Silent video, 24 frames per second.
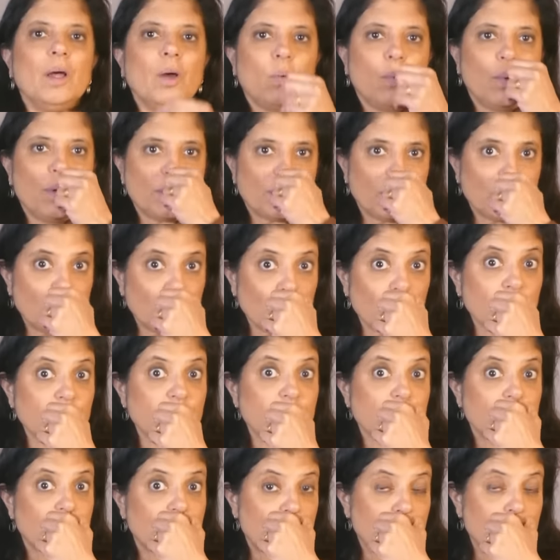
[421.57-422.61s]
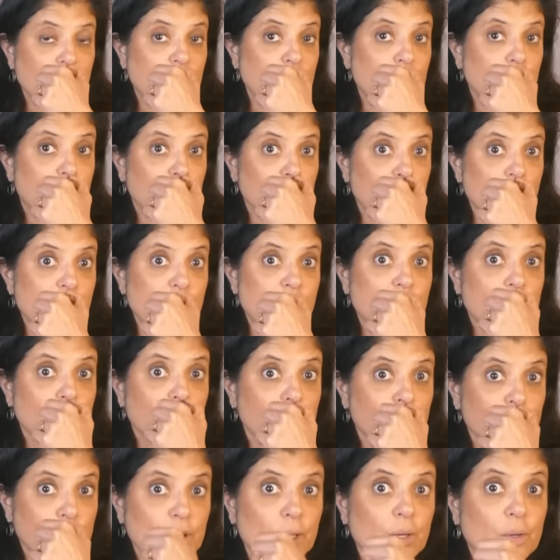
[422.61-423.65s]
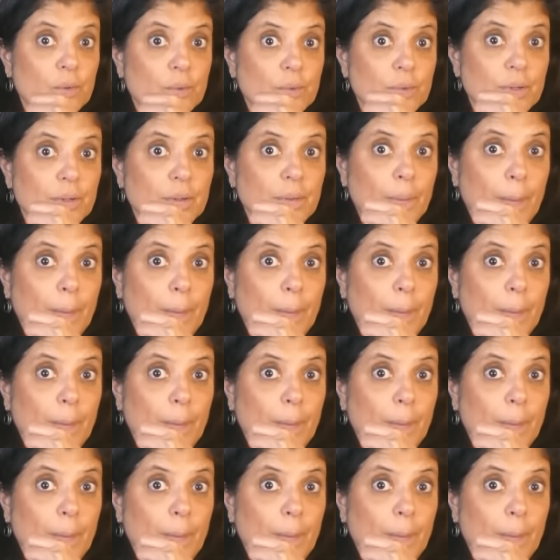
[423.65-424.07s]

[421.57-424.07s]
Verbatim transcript: with a narcissistic person afloat,